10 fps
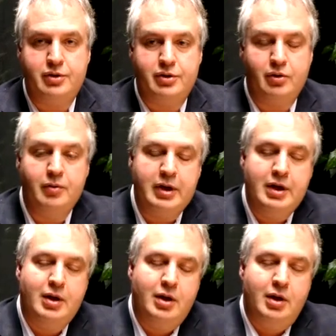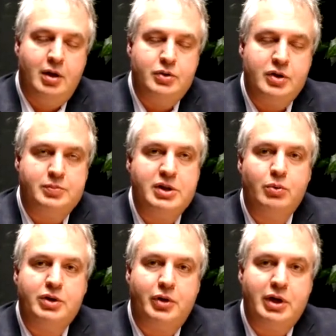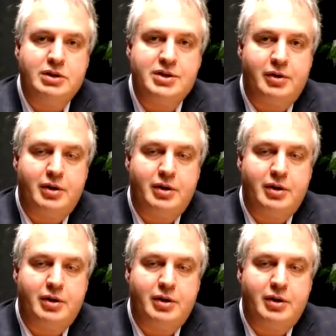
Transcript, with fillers: So to explain what tri-cluster